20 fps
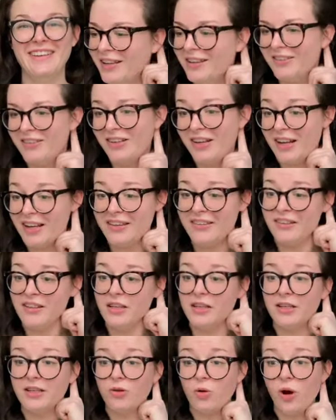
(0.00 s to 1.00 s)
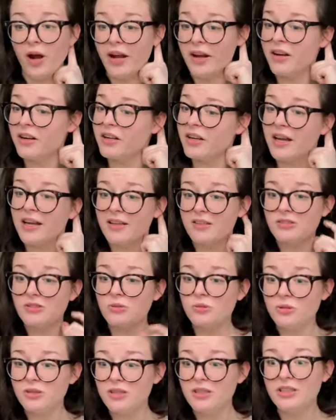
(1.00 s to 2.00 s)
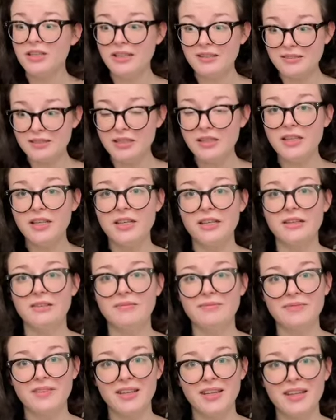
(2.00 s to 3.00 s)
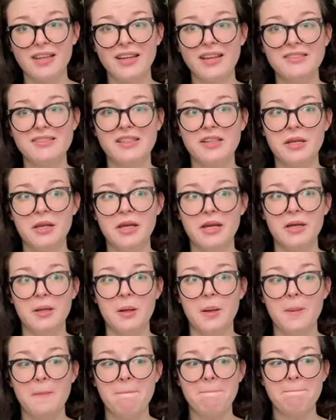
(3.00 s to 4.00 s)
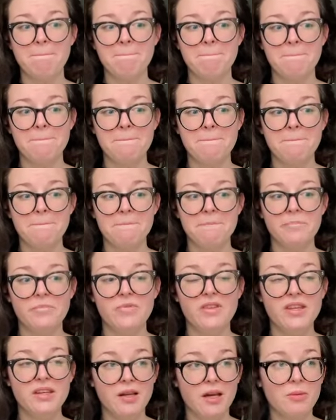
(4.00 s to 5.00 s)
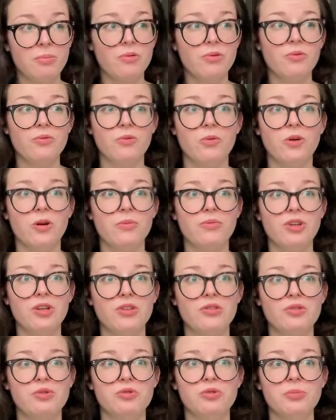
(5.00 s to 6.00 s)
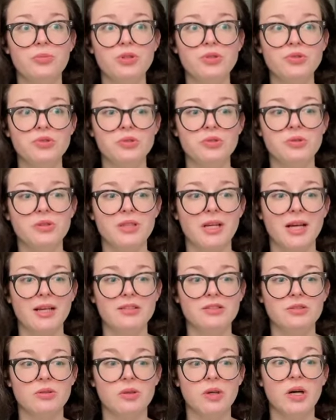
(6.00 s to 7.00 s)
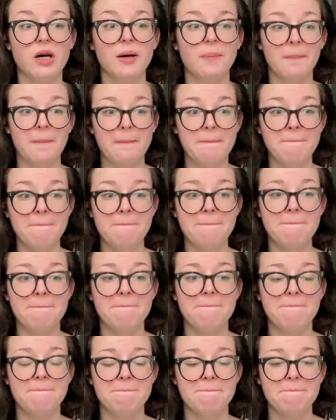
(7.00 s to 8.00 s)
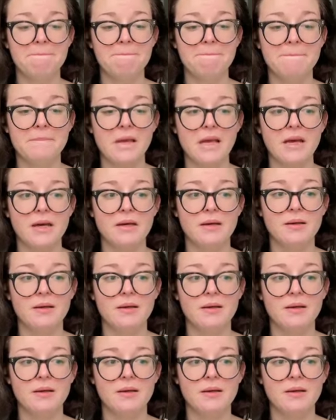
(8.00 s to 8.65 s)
Did I sing in choir in high school? Yes, I did. Yes, I did. Did I perform in a school musical in high school? Yeah.